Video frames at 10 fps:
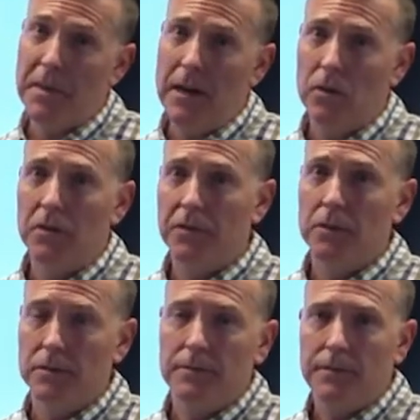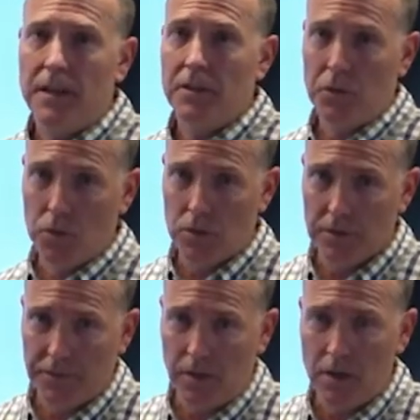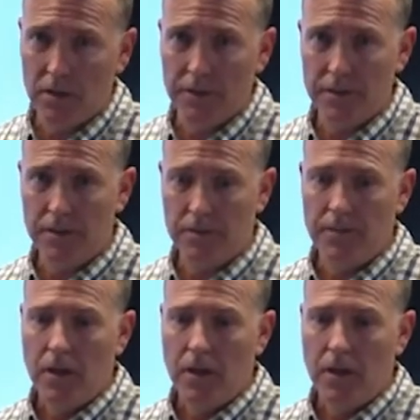powerful as a tool for all of us.